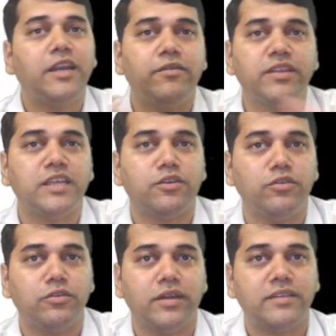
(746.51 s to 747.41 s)
Everything,
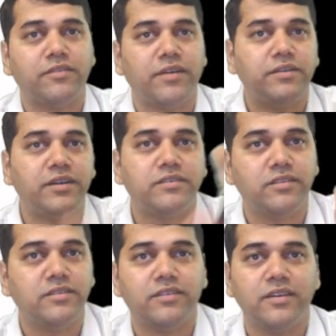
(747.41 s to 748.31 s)
no? SA 500
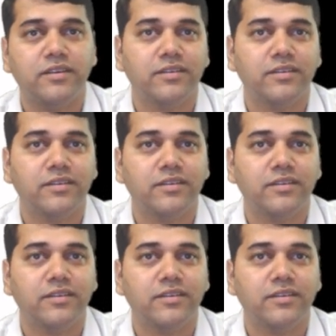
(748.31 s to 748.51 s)
series there.